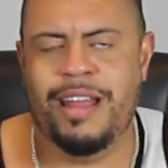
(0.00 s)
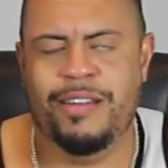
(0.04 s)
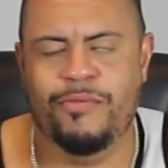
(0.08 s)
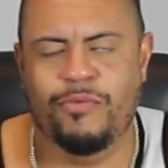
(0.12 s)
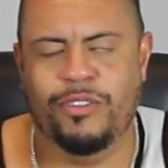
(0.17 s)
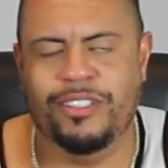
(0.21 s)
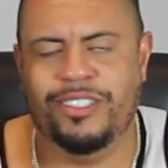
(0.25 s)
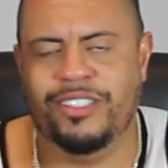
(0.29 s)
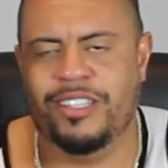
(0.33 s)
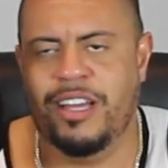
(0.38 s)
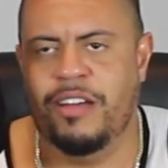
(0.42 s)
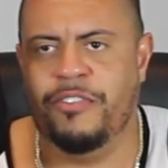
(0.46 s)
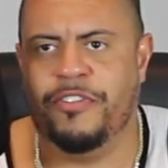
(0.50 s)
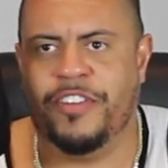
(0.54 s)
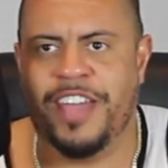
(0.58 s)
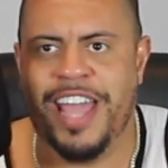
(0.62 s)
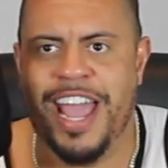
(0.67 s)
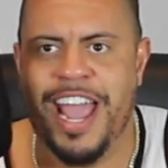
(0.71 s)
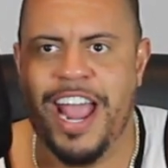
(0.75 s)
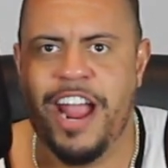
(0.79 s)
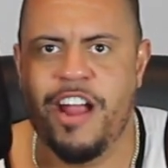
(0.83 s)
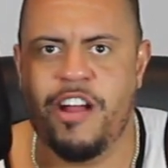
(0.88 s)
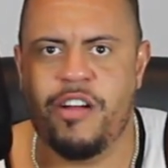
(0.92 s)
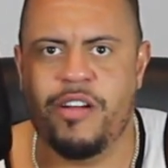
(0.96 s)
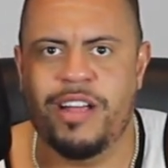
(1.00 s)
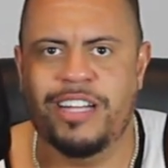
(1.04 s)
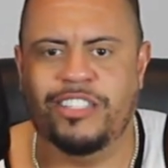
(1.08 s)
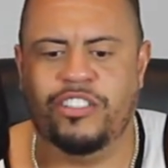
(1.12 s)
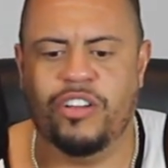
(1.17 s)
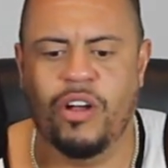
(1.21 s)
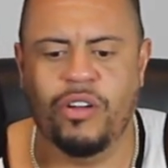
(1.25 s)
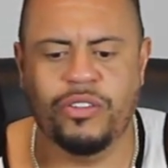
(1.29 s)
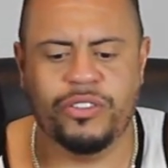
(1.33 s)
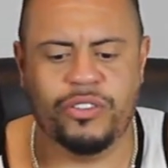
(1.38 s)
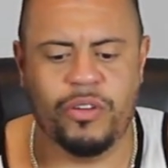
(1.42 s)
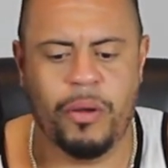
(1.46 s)
with self-care, it's
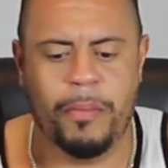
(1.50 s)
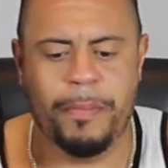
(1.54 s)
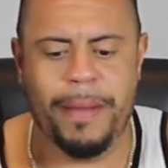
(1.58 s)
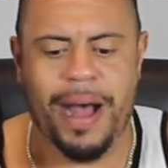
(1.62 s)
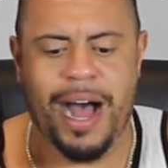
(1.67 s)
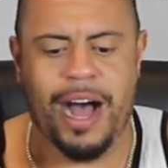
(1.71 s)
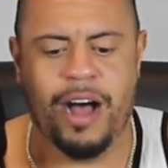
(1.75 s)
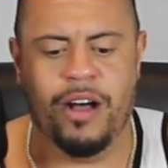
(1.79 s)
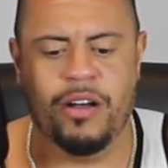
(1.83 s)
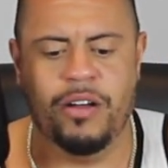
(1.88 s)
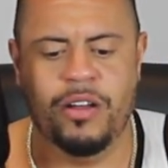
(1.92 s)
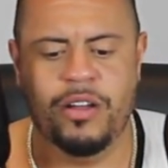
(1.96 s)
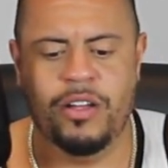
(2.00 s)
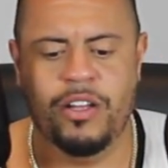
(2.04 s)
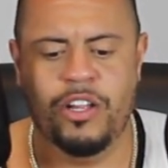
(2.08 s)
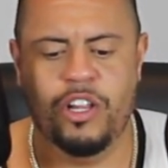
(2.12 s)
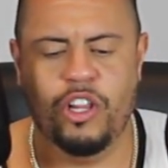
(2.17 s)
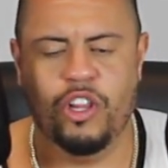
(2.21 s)
also about